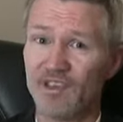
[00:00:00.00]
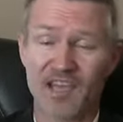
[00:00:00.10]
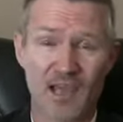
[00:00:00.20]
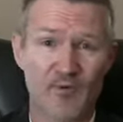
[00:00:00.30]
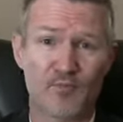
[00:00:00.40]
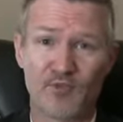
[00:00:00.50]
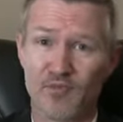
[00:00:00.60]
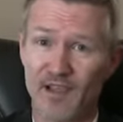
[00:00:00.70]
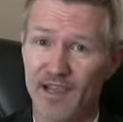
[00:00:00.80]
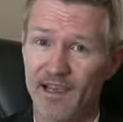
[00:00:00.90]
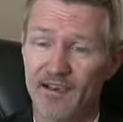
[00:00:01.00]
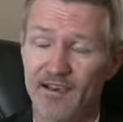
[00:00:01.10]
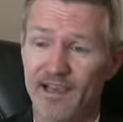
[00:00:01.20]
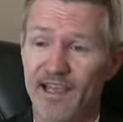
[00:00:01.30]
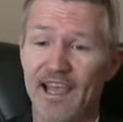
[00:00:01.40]
you came up with a plan,
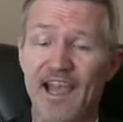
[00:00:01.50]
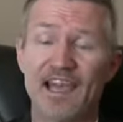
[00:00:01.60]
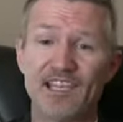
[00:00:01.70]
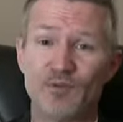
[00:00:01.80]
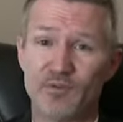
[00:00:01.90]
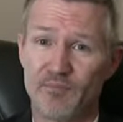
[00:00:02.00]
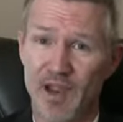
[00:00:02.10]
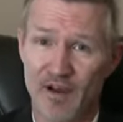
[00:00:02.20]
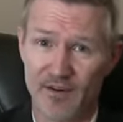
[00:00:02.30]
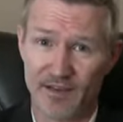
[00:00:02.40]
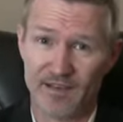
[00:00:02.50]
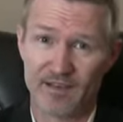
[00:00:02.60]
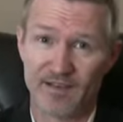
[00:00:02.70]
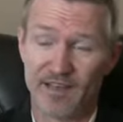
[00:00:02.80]
and you repaired it.